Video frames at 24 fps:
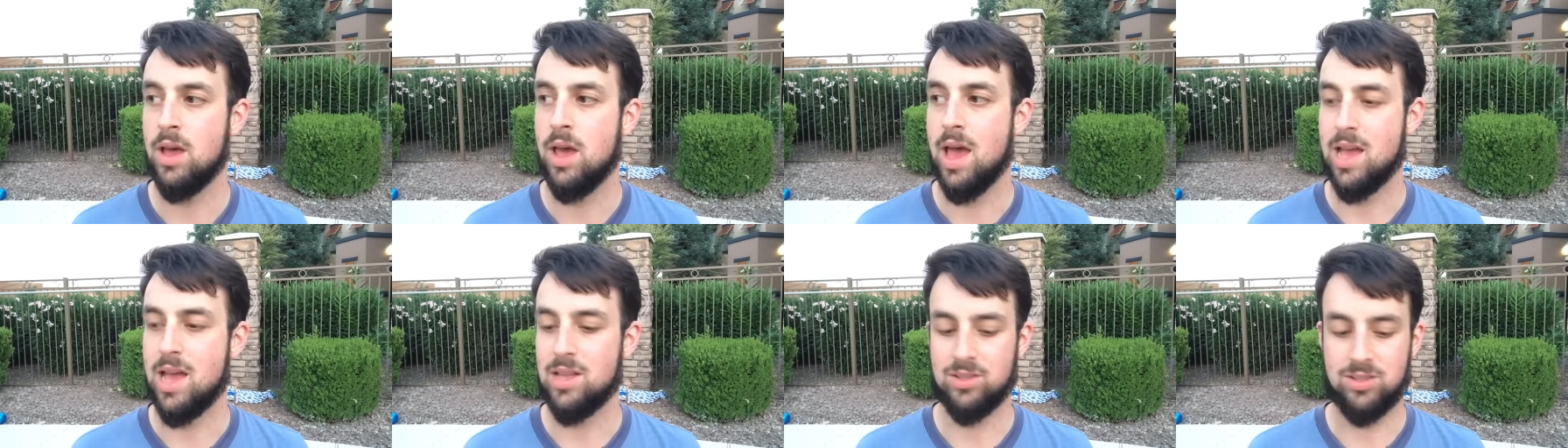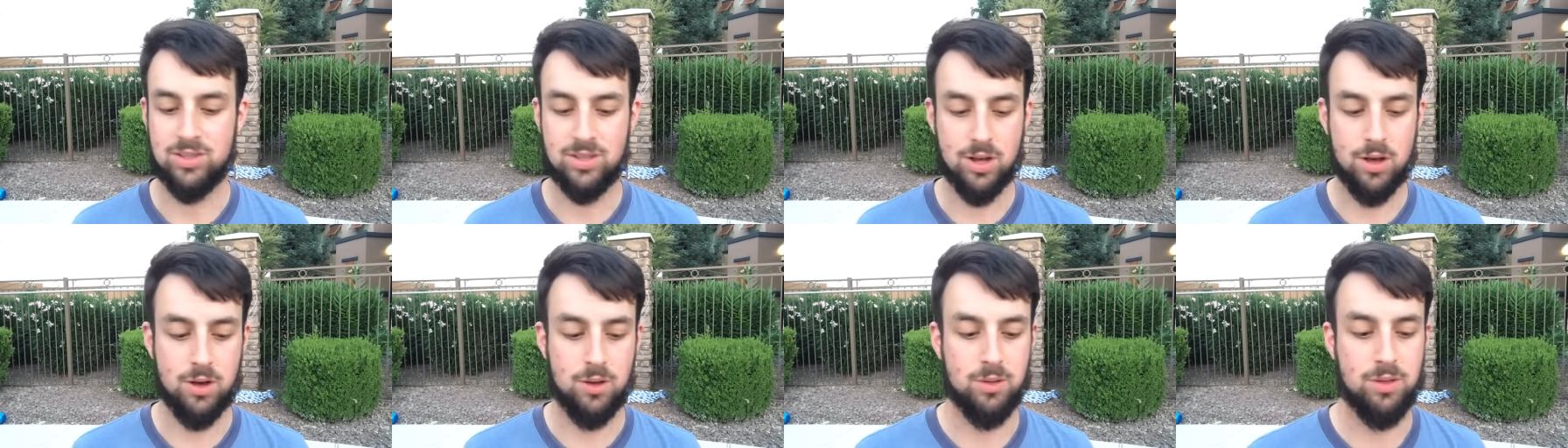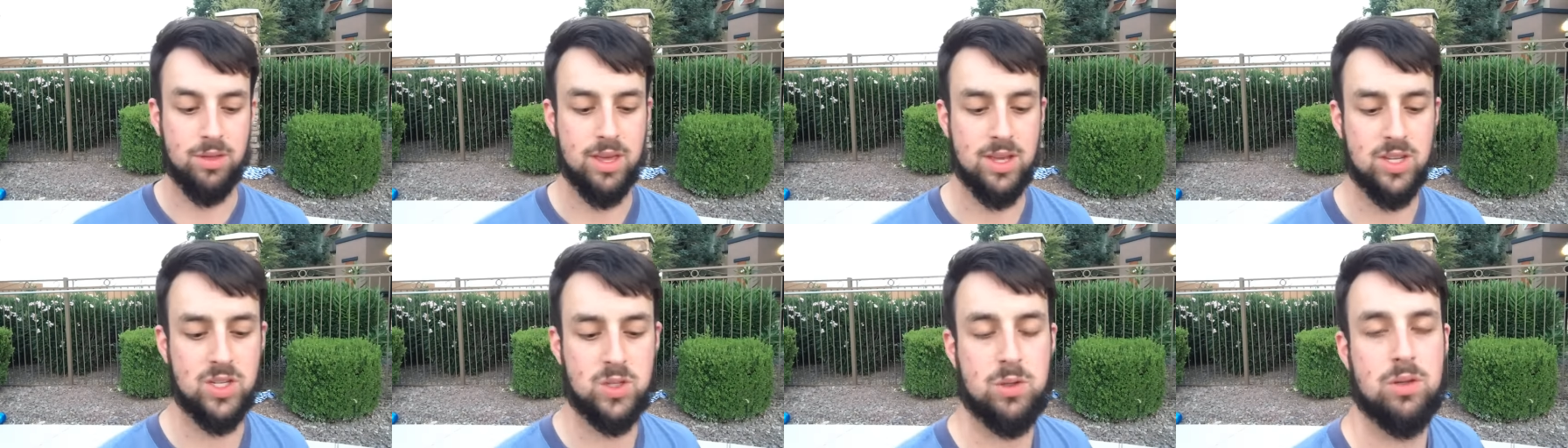and so
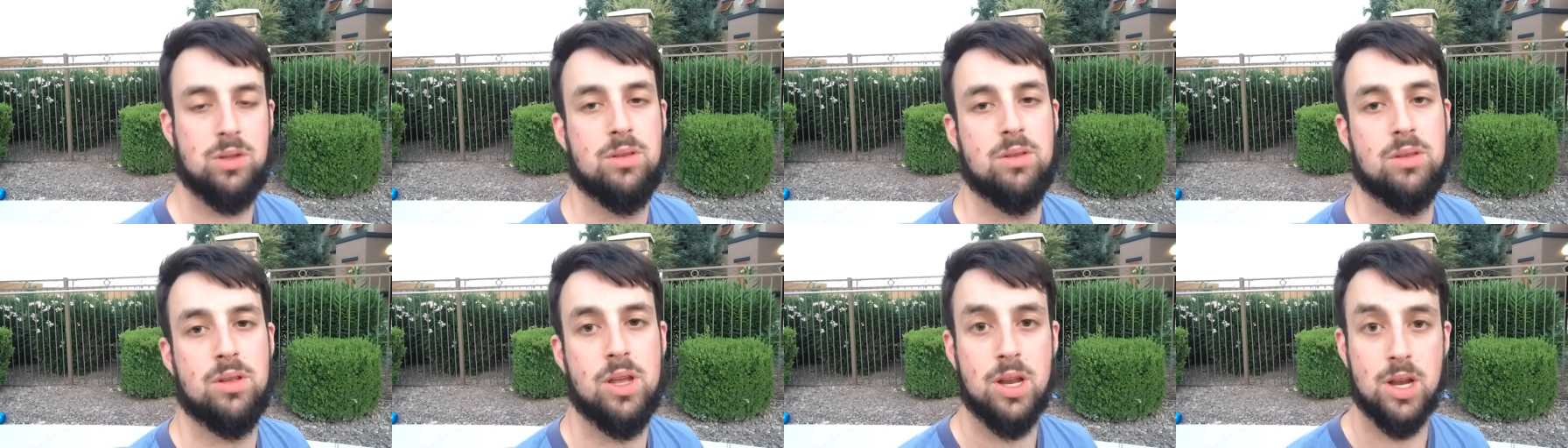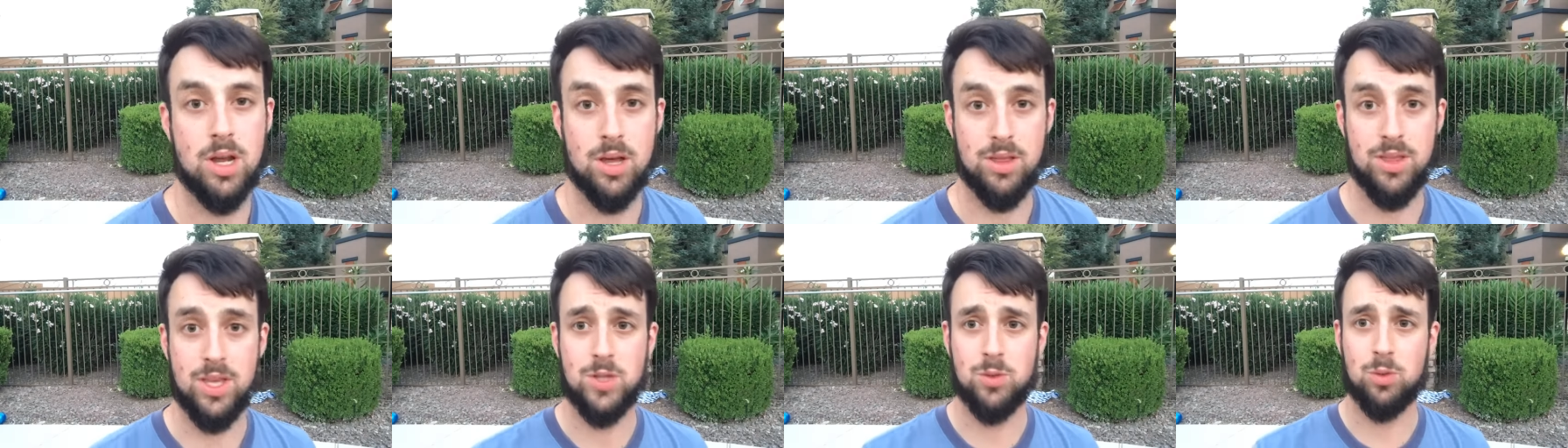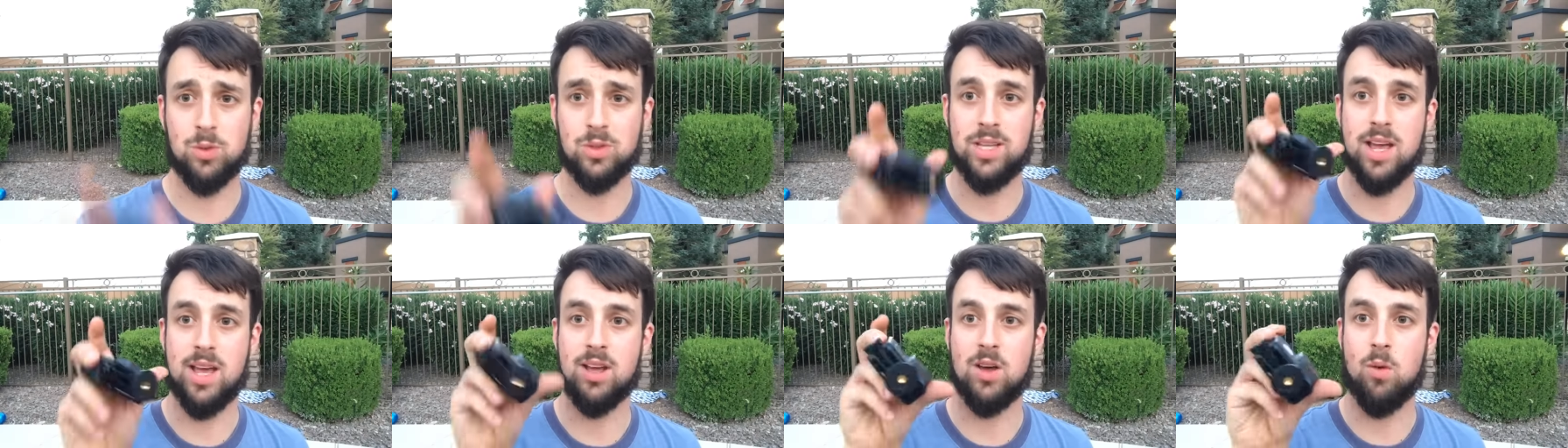this, you know, this will
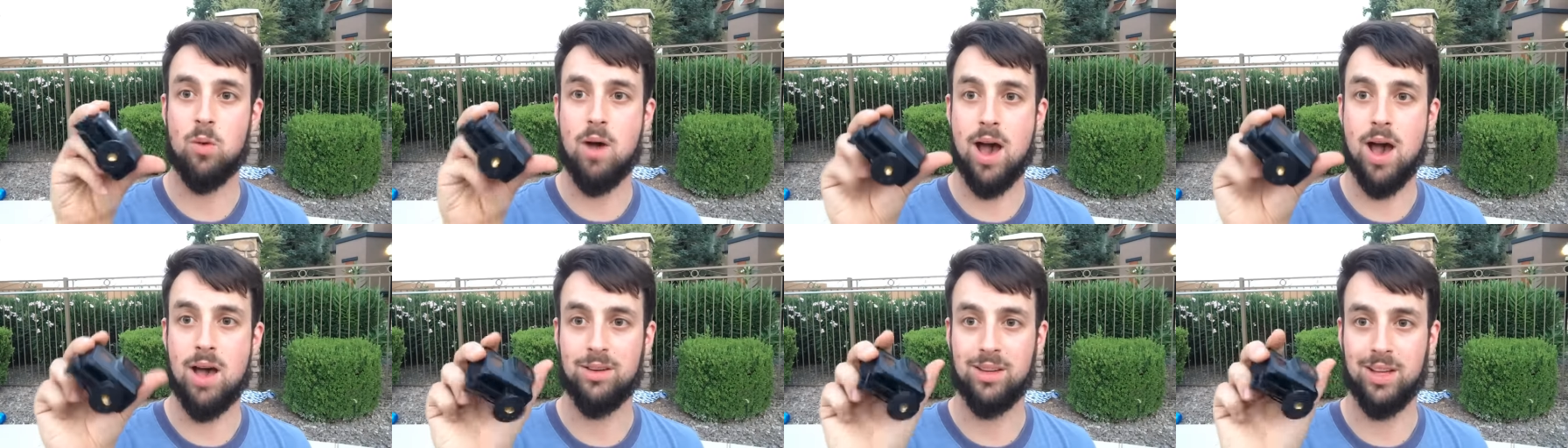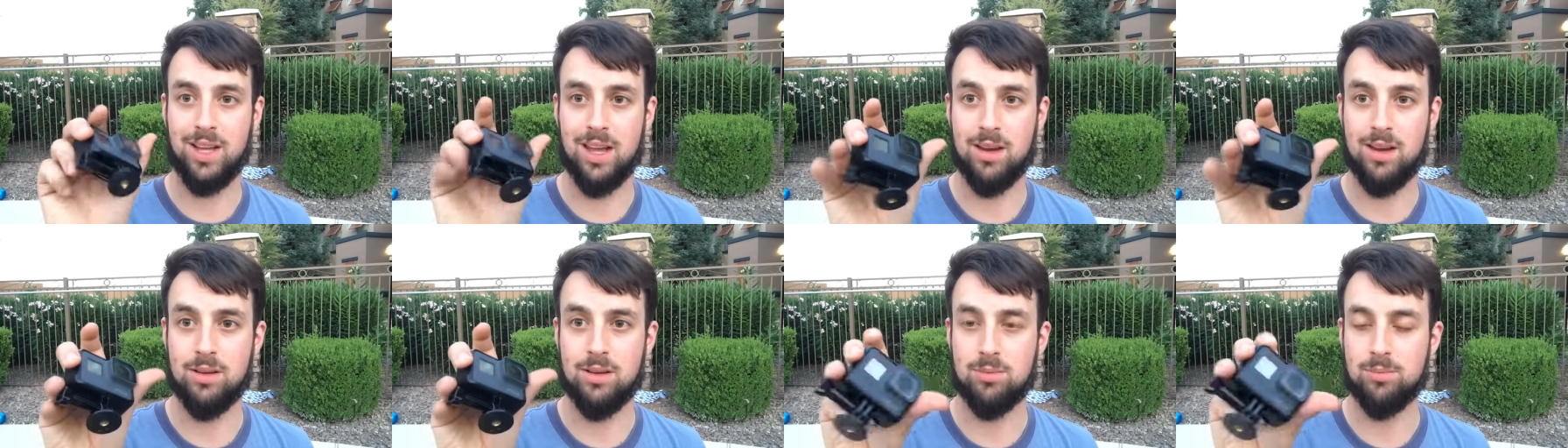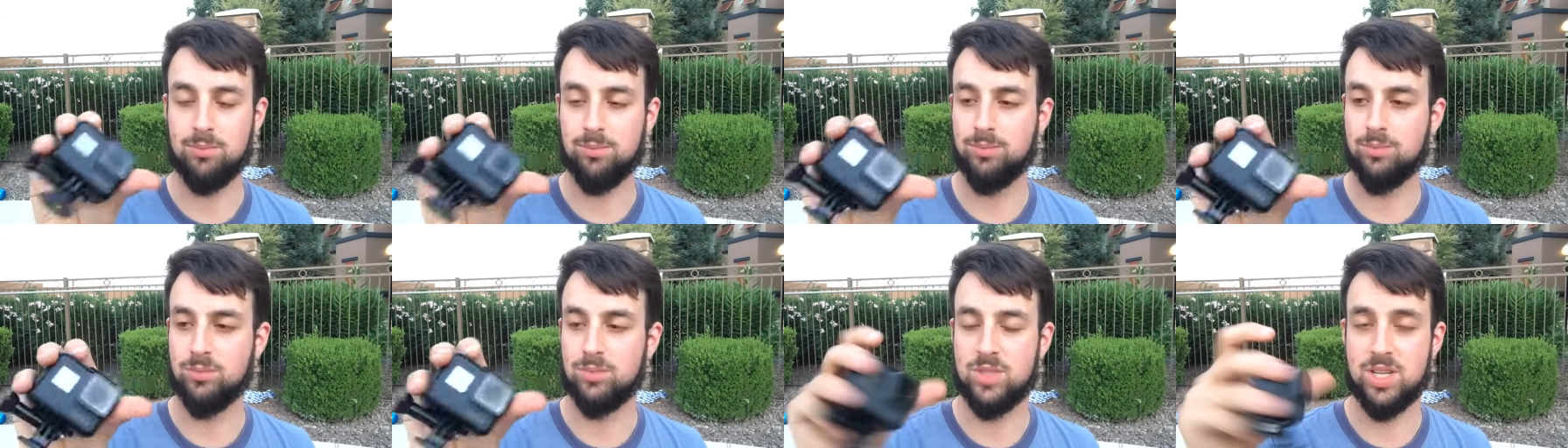take a while to get
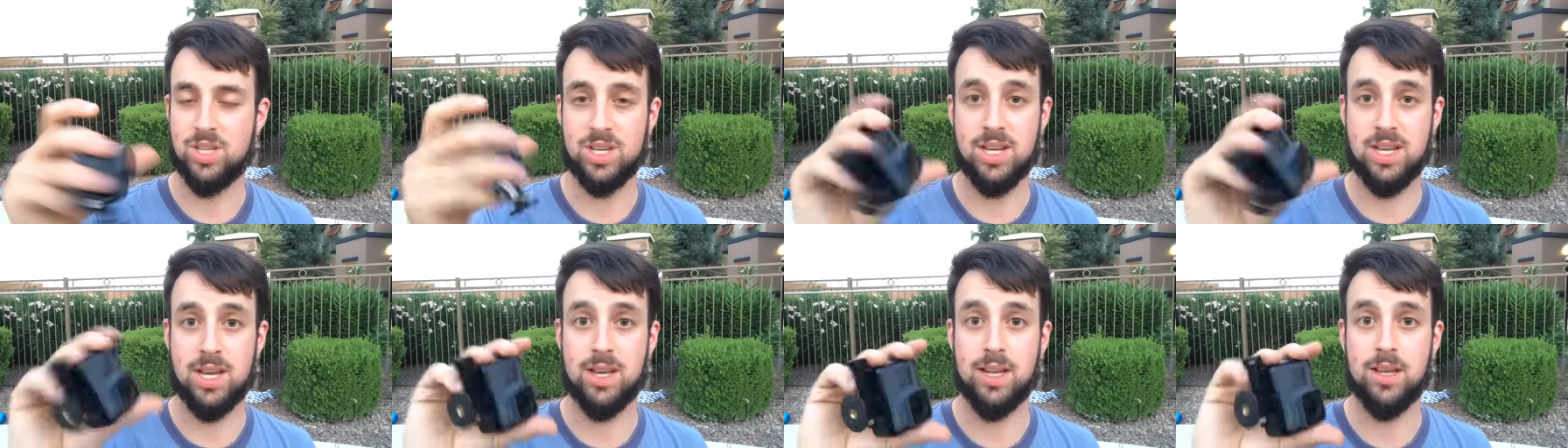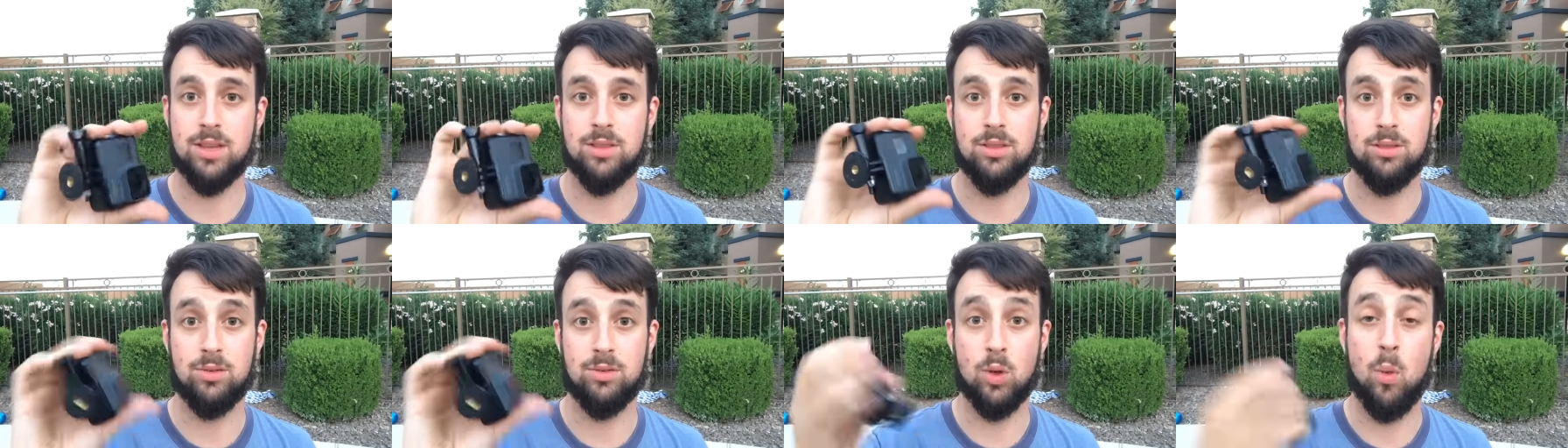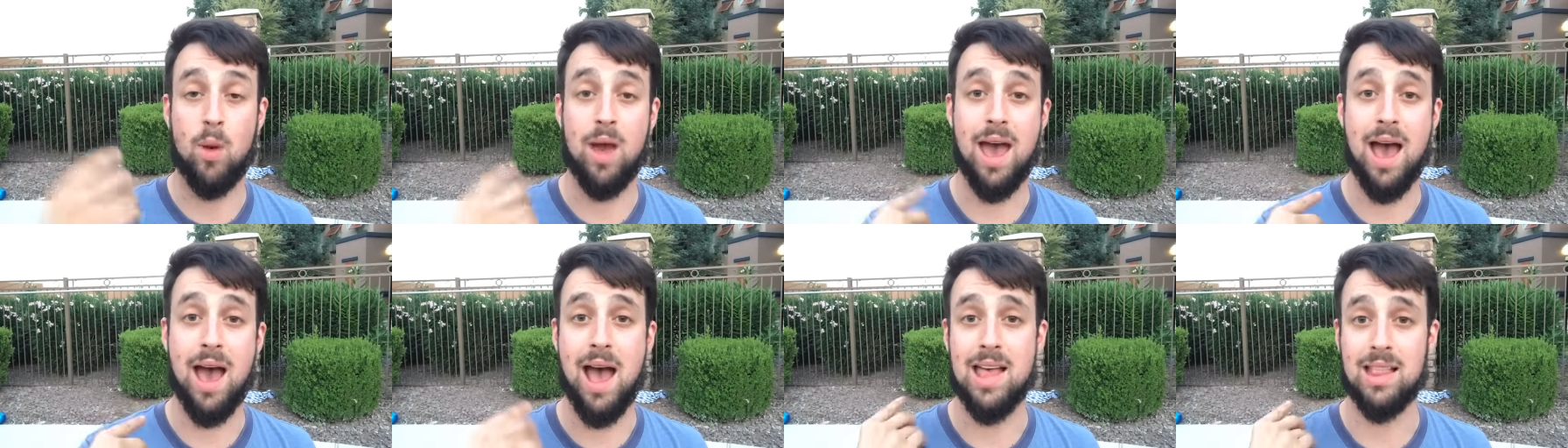to get it the
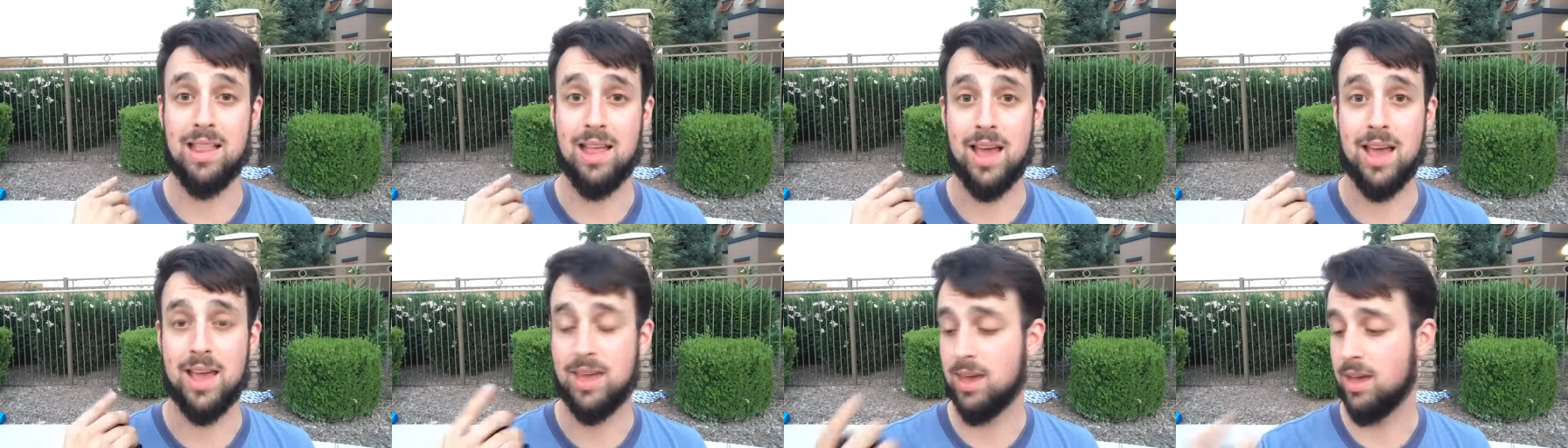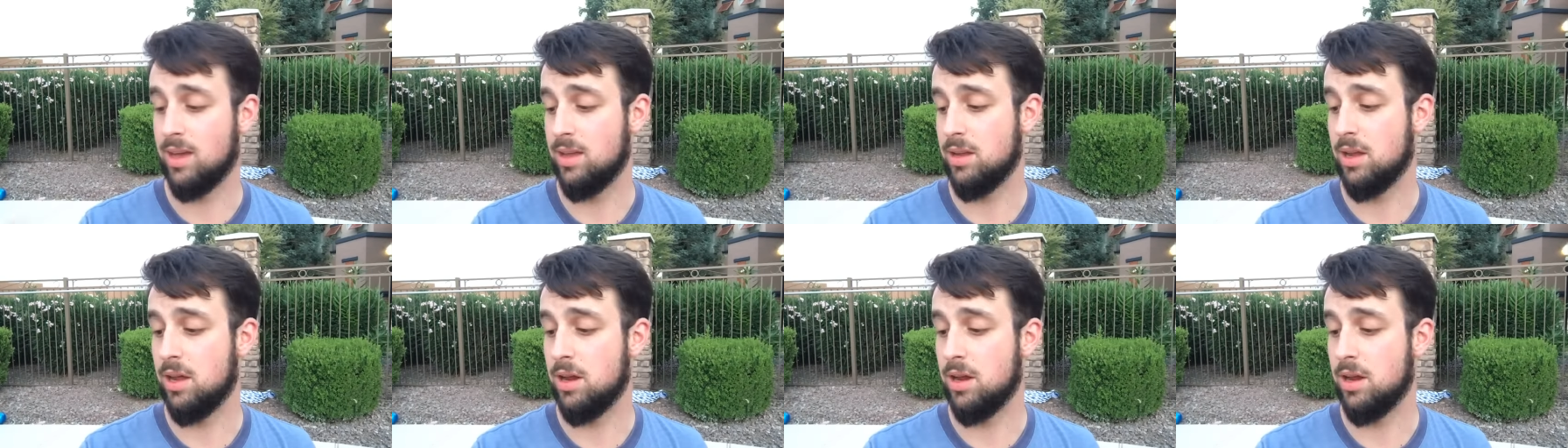way I like it.